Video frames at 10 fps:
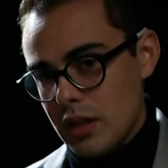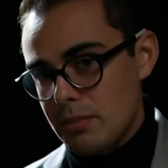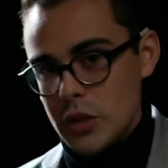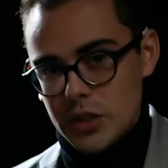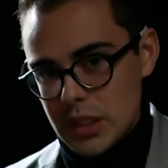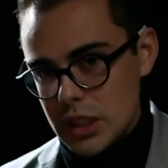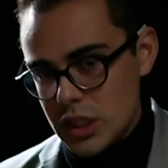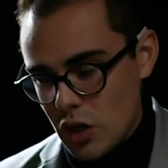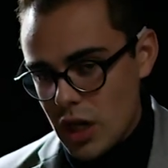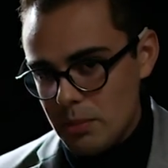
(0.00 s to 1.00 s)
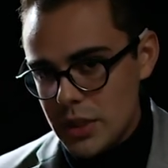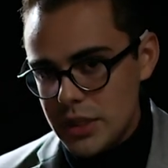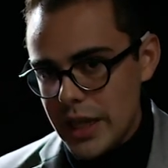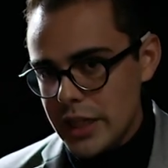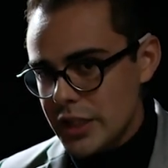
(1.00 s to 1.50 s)
the music stops
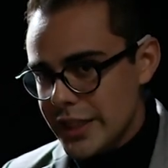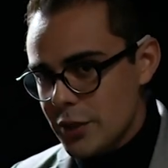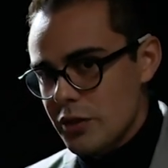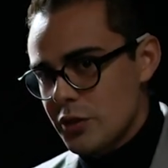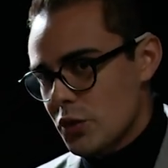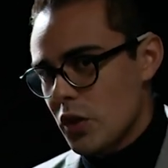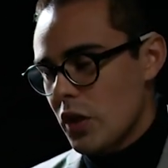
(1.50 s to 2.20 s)
and you hear this